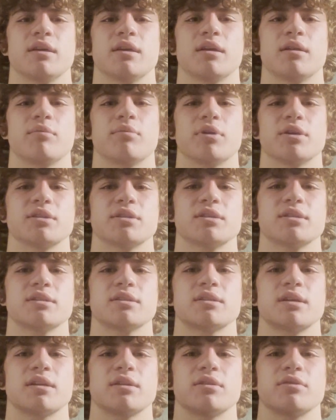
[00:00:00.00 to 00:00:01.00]
and President
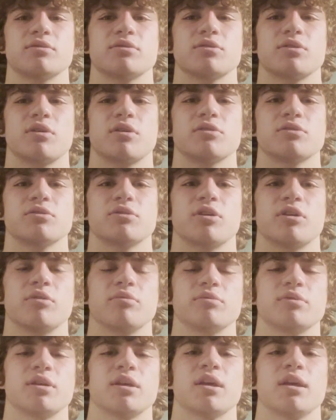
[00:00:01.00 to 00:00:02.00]
Santos also
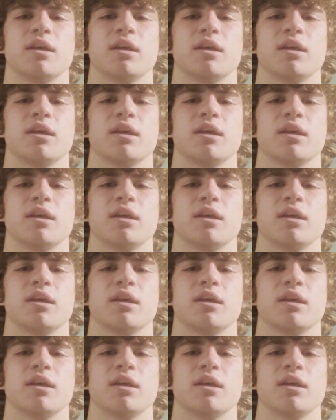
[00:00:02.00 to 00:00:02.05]
helped,